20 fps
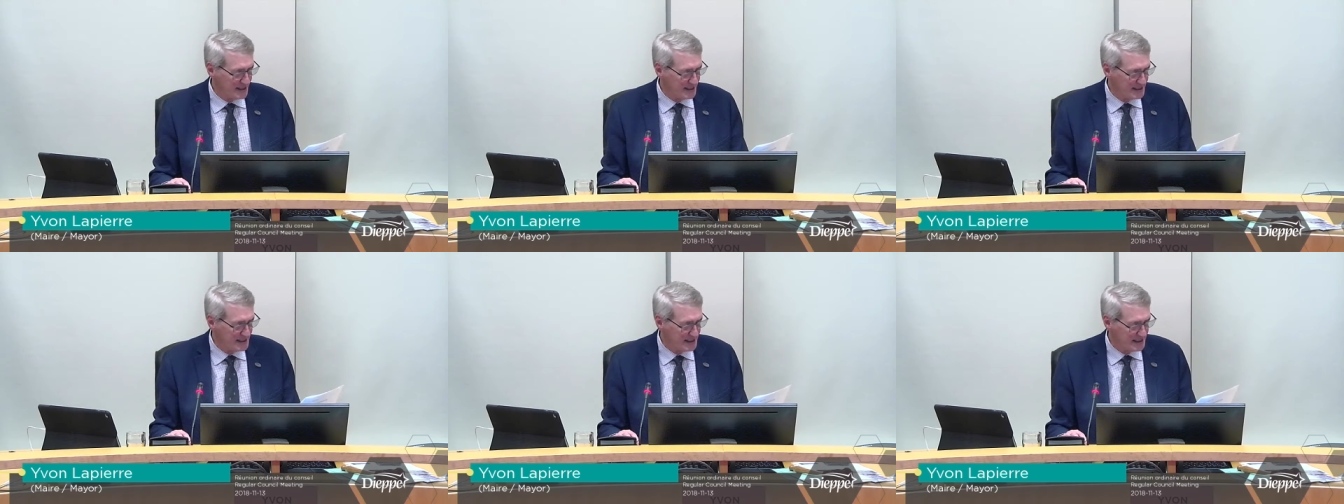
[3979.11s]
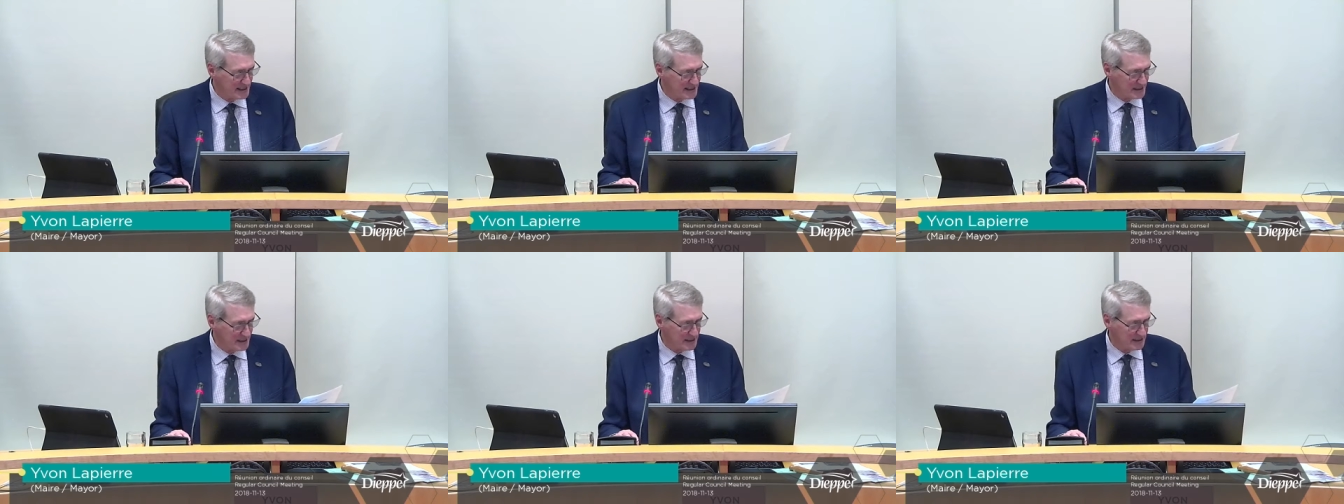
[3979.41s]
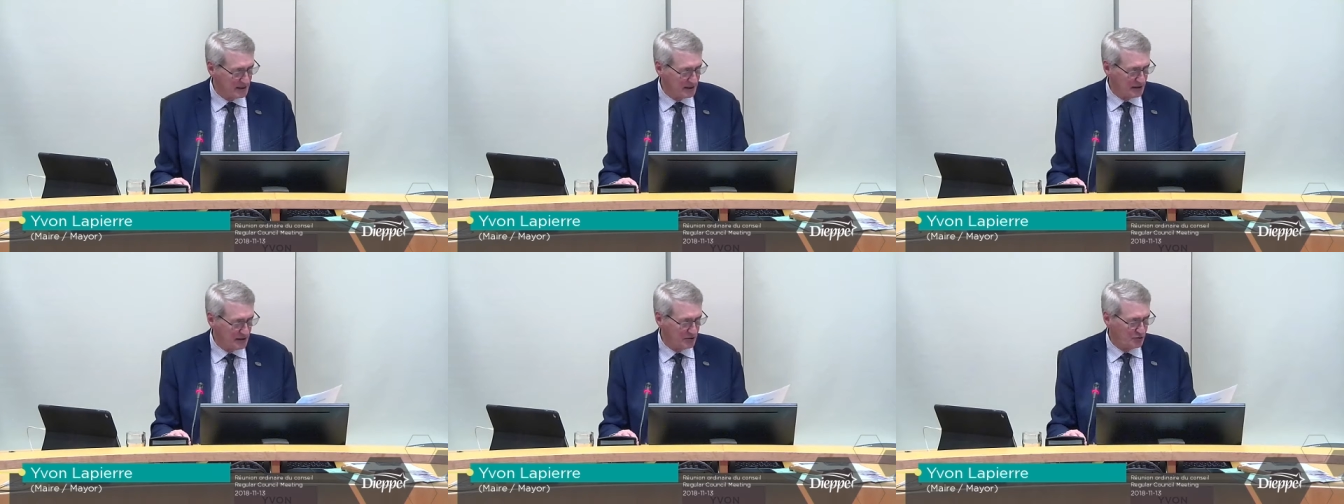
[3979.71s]

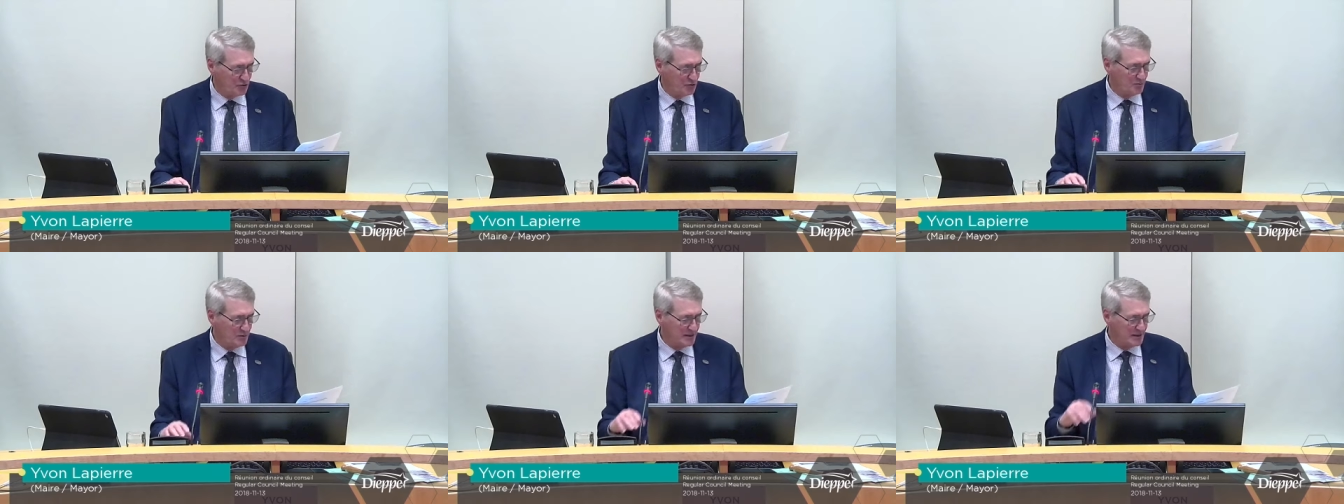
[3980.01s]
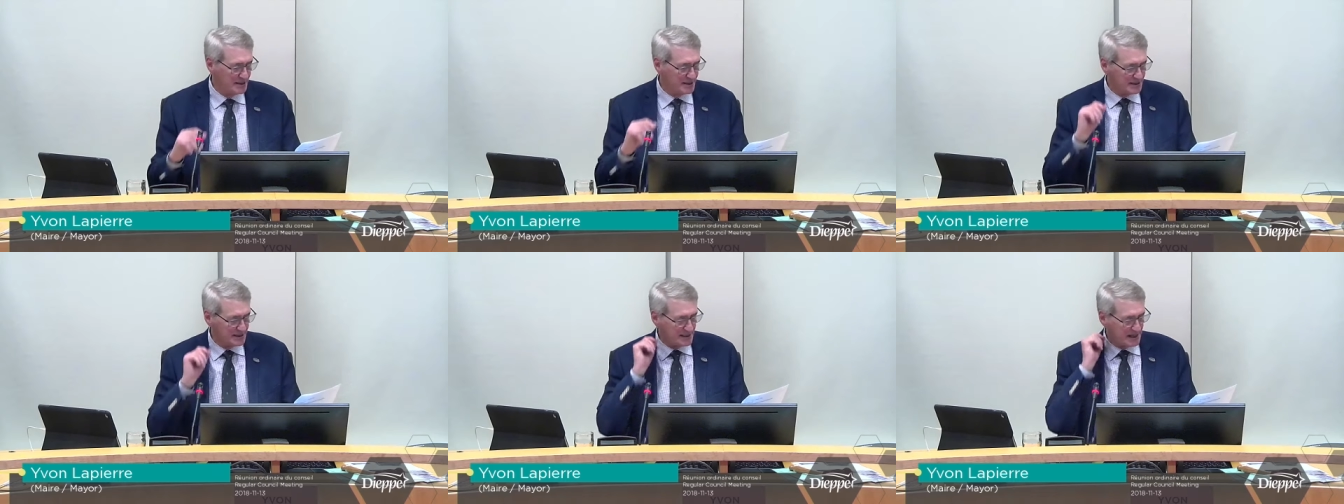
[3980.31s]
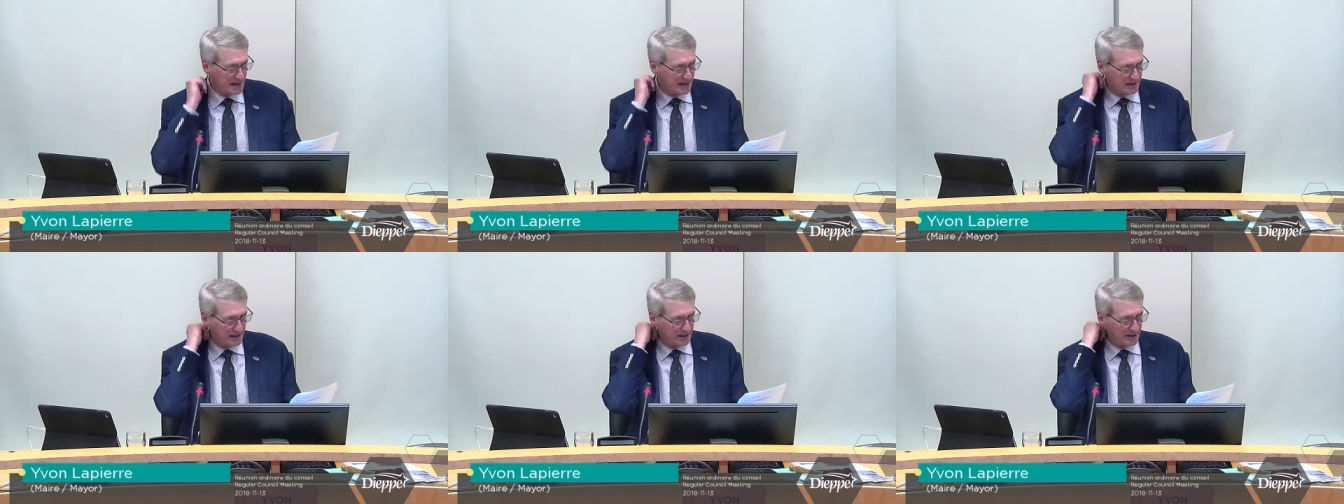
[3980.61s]
starting by
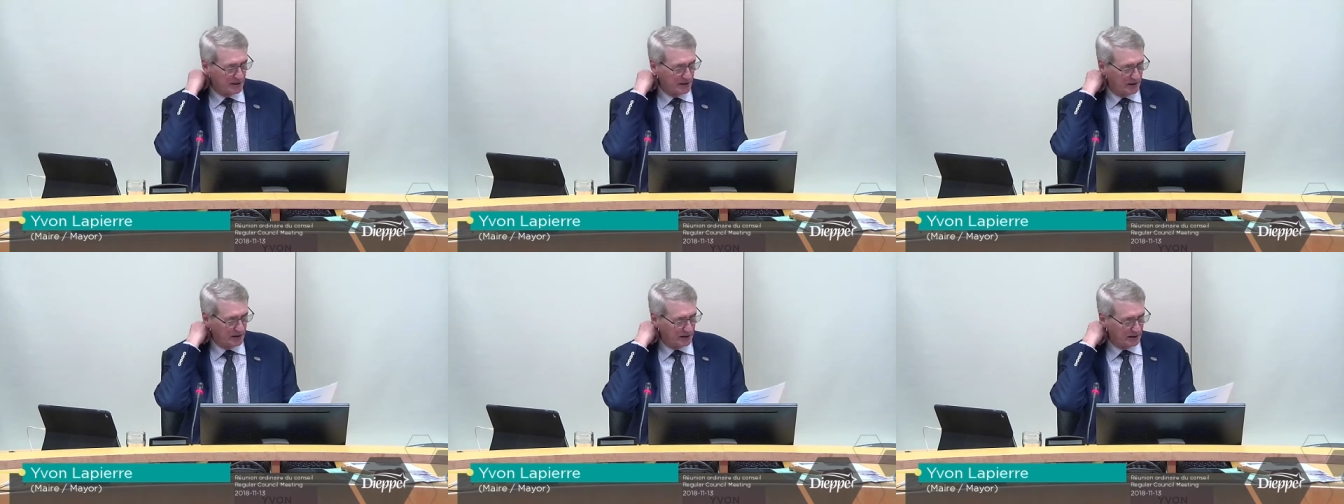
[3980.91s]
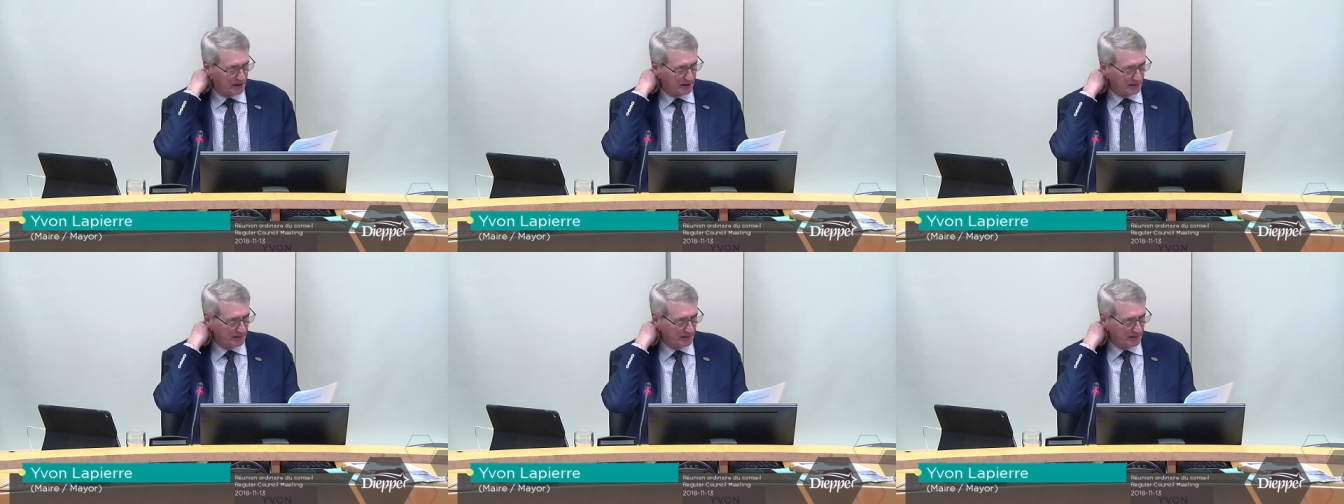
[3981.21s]
Z10